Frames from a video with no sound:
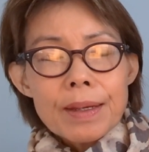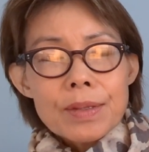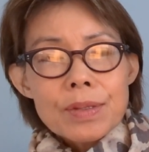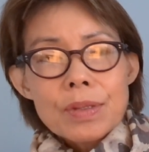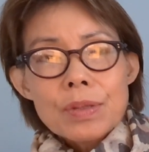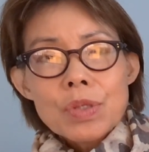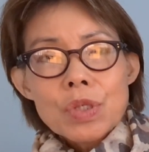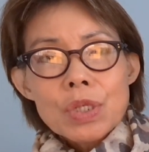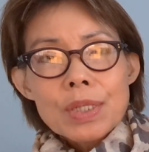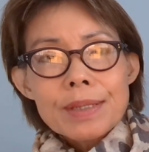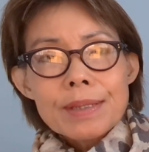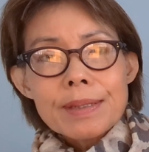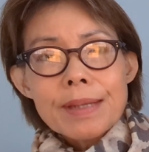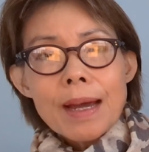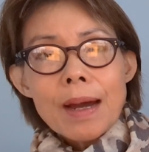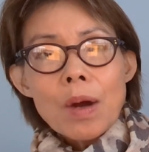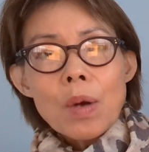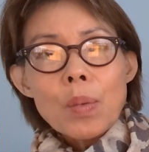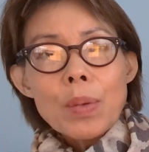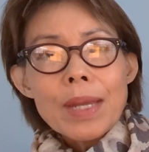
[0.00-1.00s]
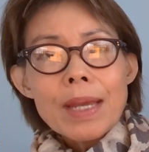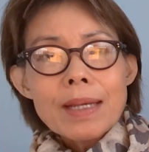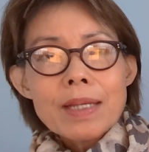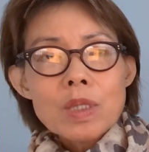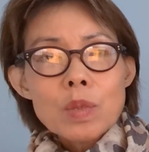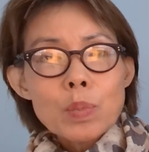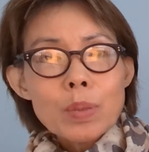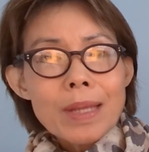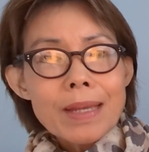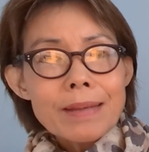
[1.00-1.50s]
So just now we
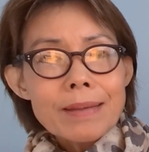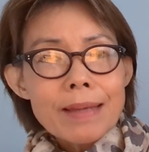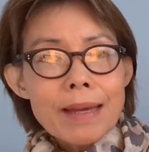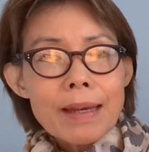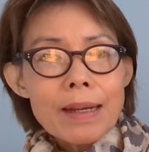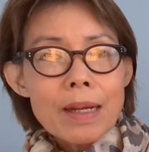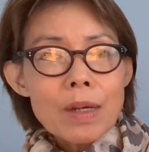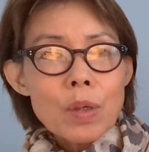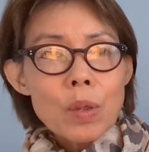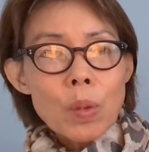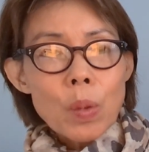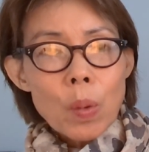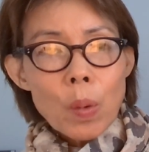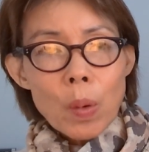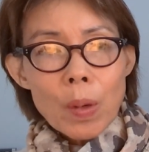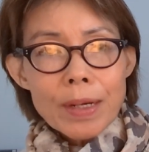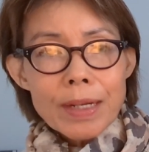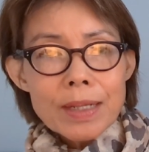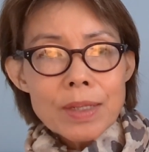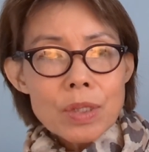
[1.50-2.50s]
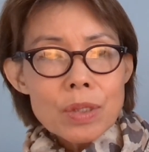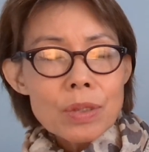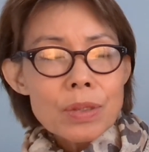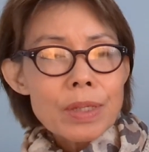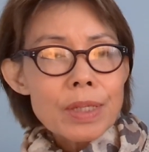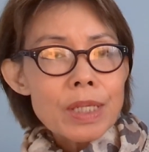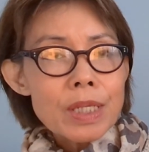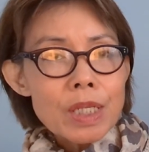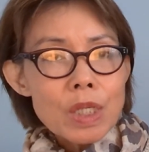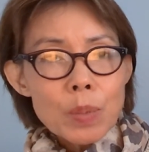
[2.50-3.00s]
explained that according to
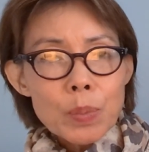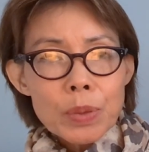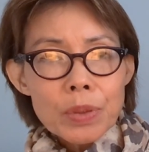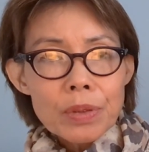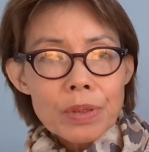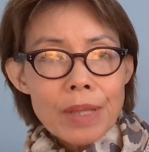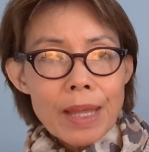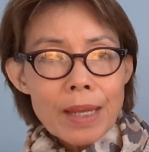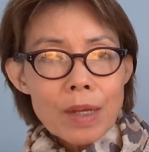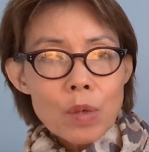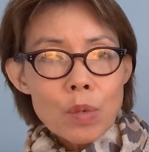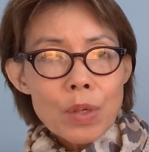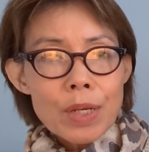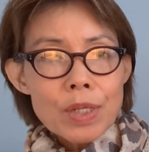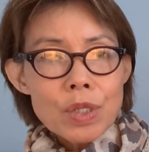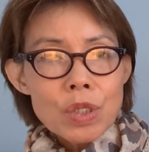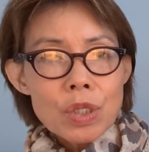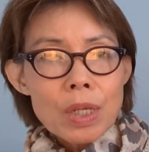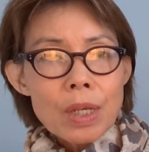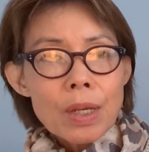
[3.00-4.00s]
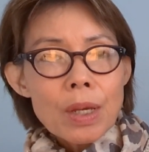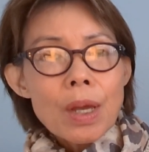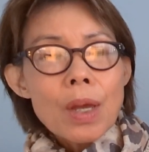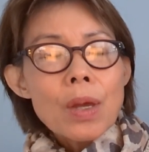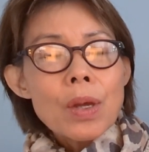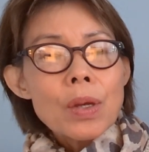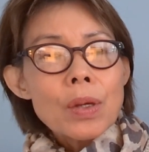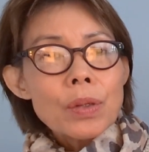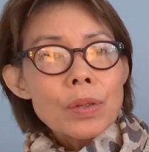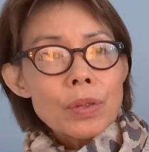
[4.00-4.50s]
the Hebrew language,
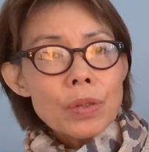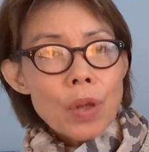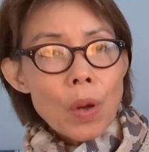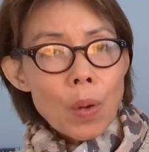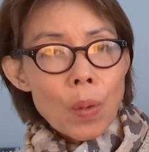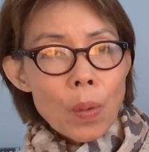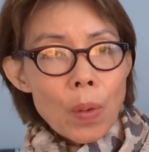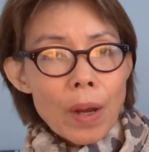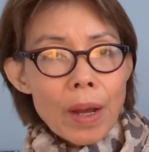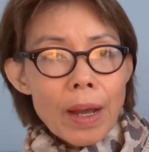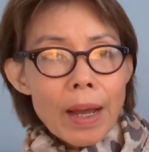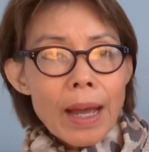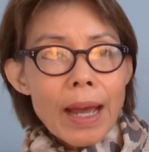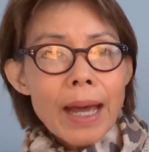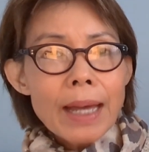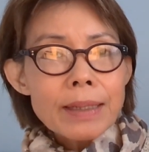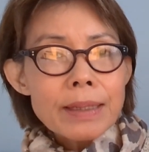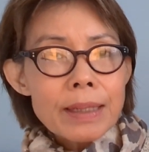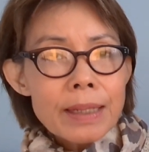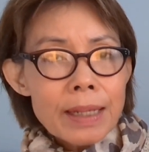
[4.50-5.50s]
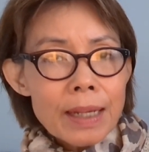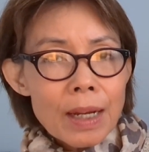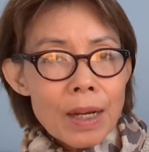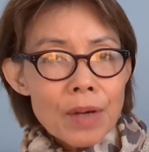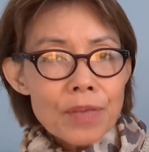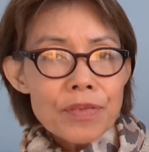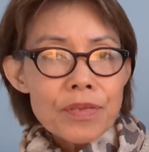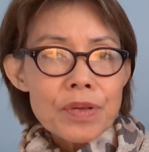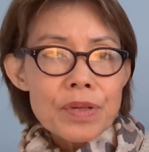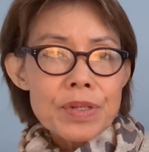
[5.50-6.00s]
Noah
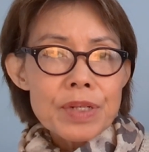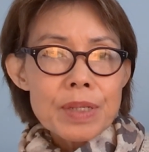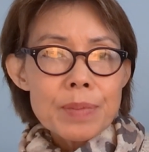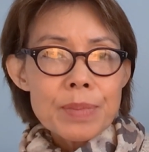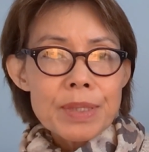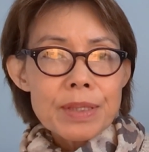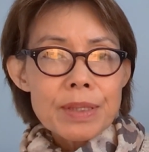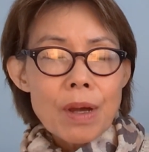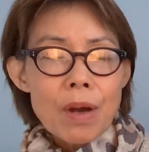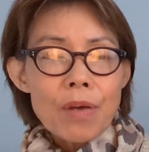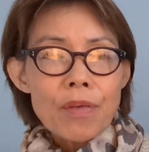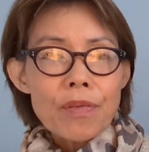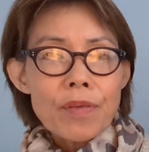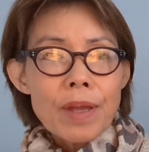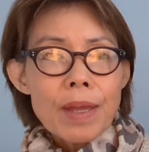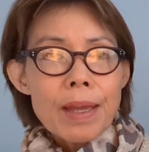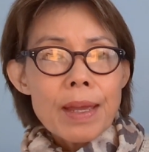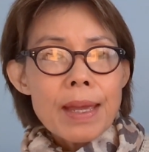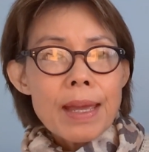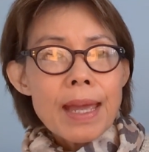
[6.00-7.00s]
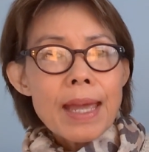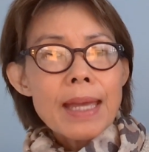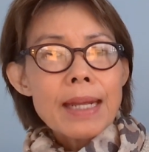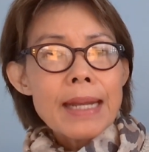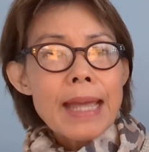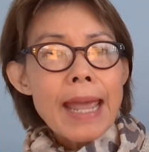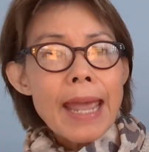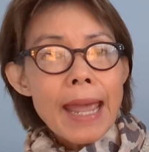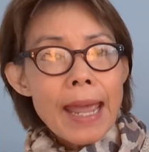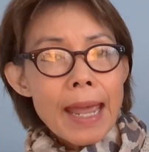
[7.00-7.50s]
uncovered himself
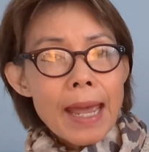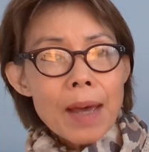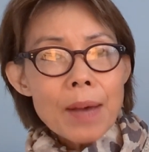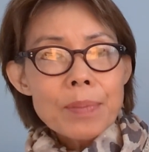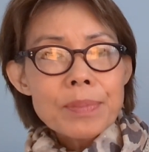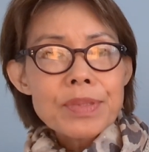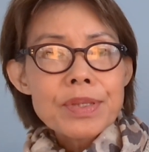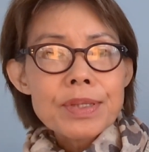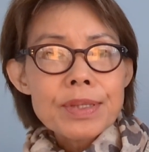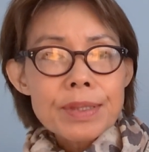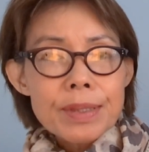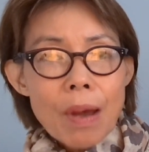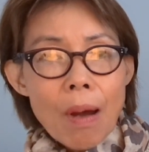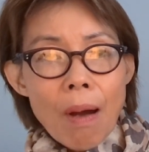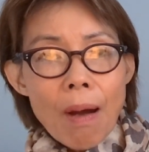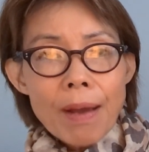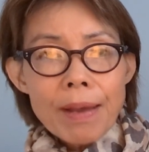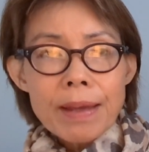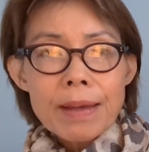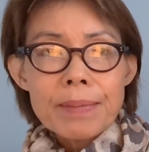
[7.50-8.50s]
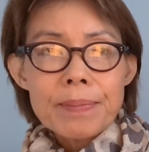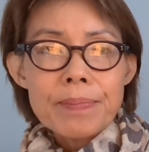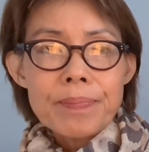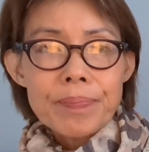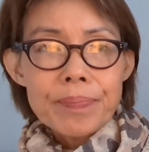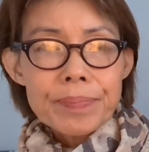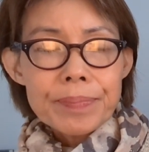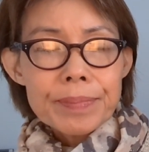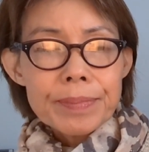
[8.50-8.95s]
and Ham saw him.